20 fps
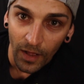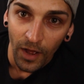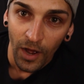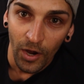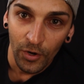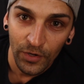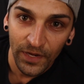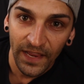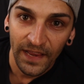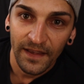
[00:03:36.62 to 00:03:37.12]

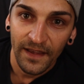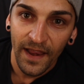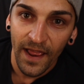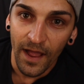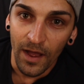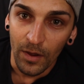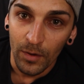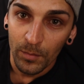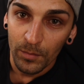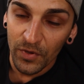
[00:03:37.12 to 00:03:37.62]
Okay,
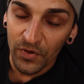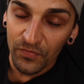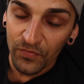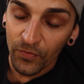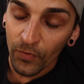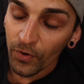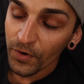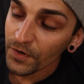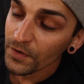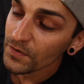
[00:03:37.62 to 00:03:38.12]
now,
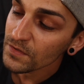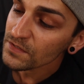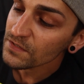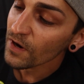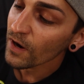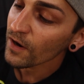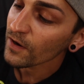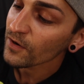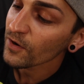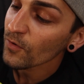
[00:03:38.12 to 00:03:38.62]
before you
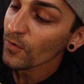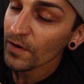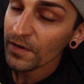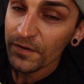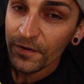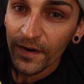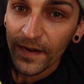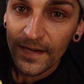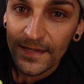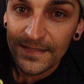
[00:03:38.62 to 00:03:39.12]
start going
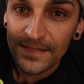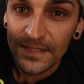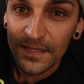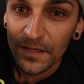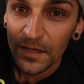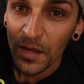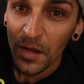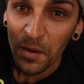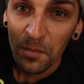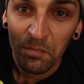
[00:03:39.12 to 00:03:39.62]

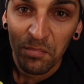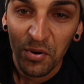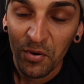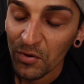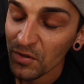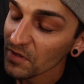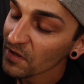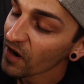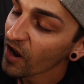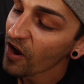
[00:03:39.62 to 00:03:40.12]
crazy,
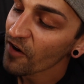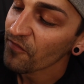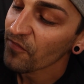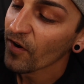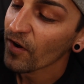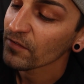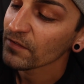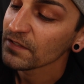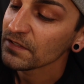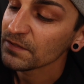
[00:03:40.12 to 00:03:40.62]
pulling off
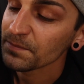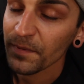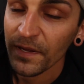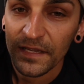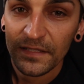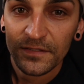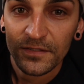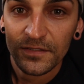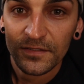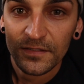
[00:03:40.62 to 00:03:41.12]
all these
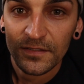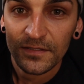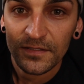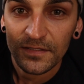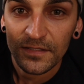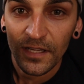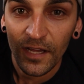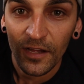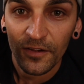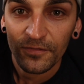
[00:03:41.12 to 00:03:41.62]
spacers and
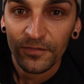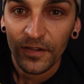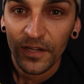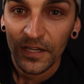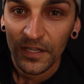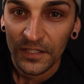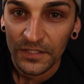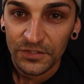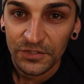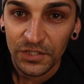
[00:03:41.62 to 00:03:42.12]
stuff,
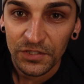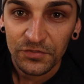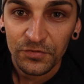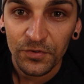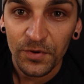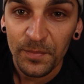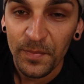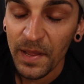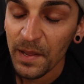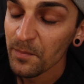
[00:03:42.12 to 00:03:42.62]
just
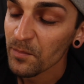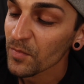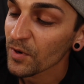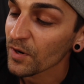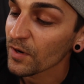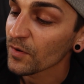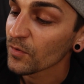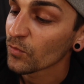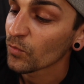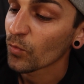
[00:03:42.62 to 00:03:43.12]

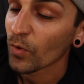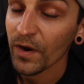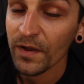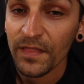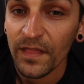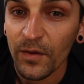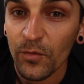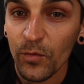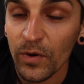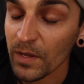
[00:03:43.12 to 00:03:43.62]
remember where
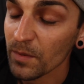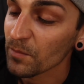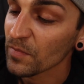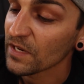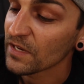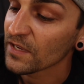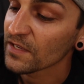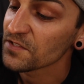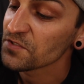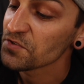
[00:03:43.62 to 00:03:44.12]
they went,
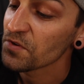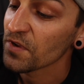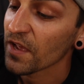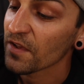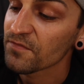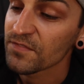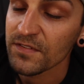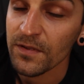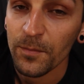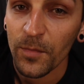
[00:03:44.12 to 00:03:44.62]
because you
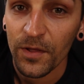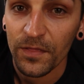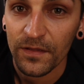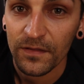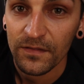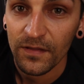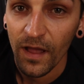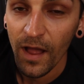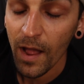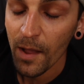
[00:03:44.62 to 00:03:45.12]
have some on the
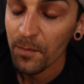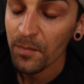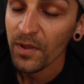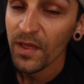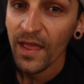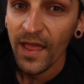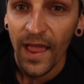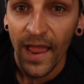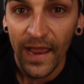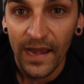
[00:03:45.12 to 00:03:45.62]
top,
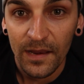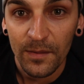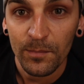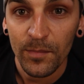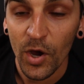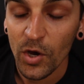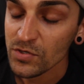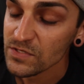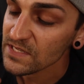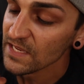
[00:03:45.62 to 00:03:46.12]
and in
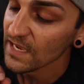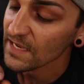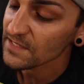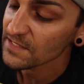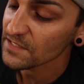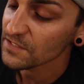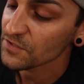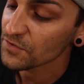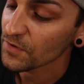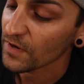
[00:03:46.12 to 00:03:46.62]
most
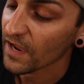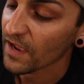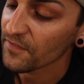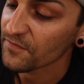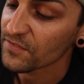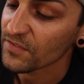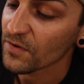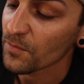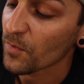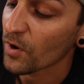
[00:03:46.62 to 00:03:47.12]
cases you have
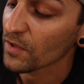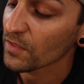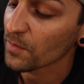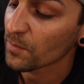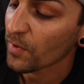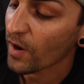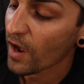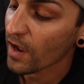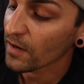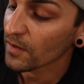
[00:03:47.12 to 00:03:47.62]
some on the
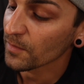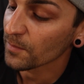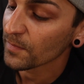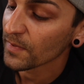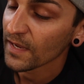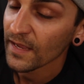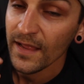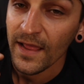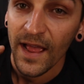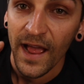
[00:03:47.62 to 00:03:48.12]
bottom.
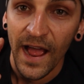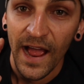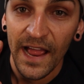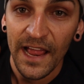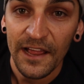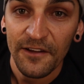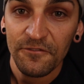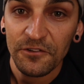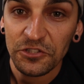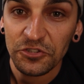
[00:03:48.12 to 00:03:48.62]
I
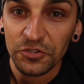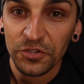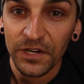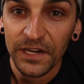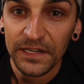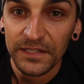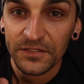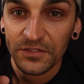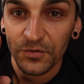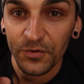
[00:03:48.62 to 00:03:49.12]
have a
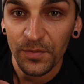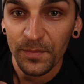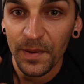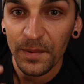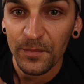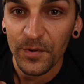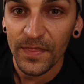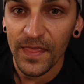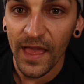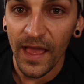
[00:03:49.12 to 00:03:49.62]
trick to
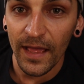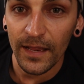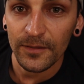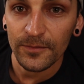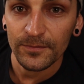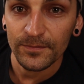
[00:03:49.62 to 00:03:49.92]
remember that.